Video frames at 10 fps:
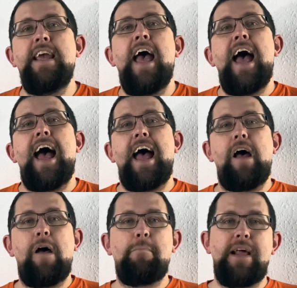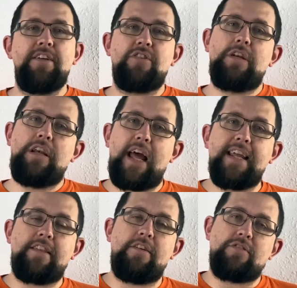and players who
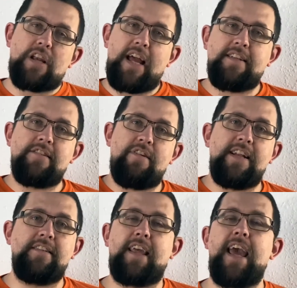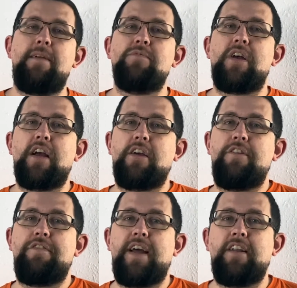like those lighter end games are going to
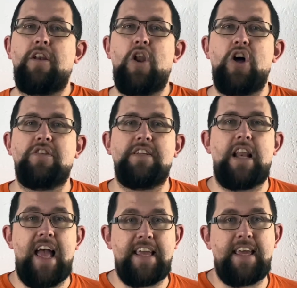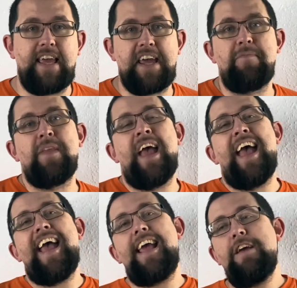find a lot to like here.
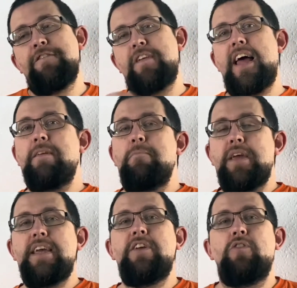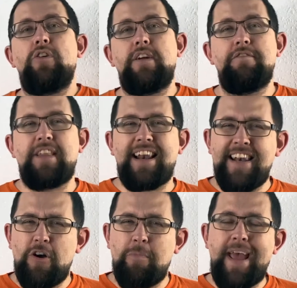If, like me, you're looking for that
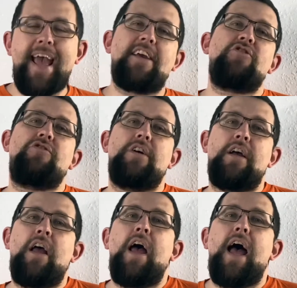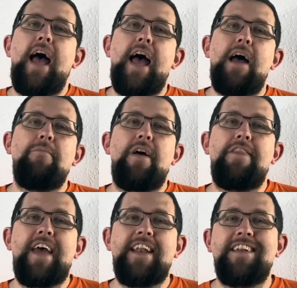little bit extra,
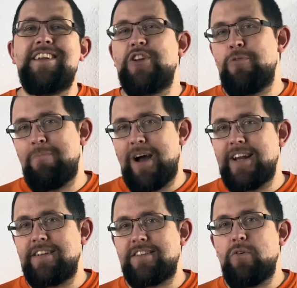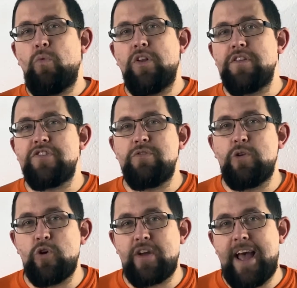then you might want to
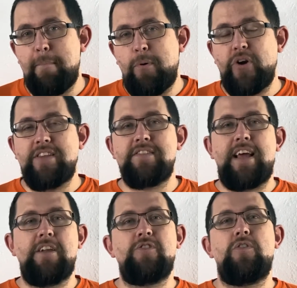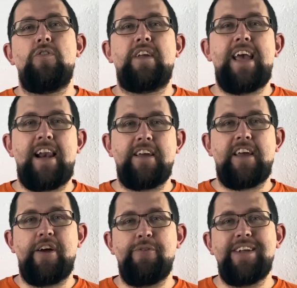look at Point Salad or
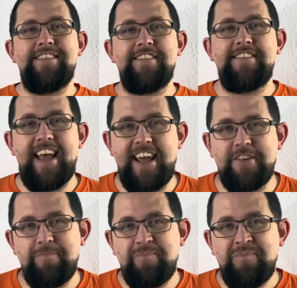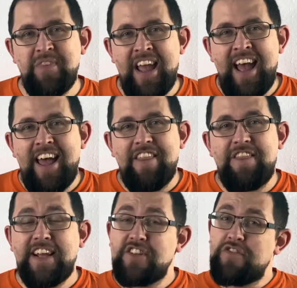Calico instead.
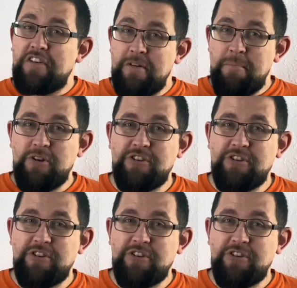Thanks very much